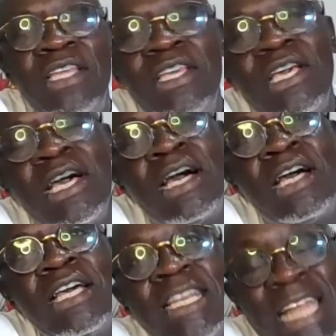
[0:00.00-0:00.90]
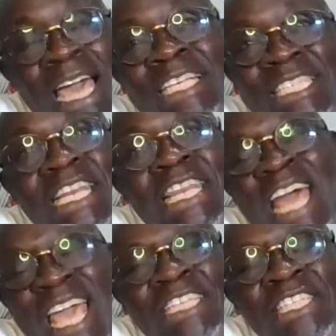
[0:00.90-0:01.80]
year
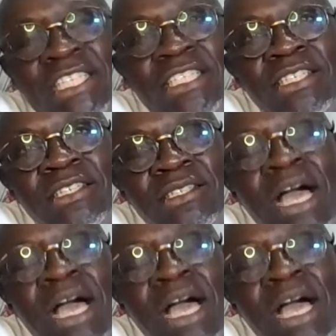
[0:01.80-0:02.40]
1990,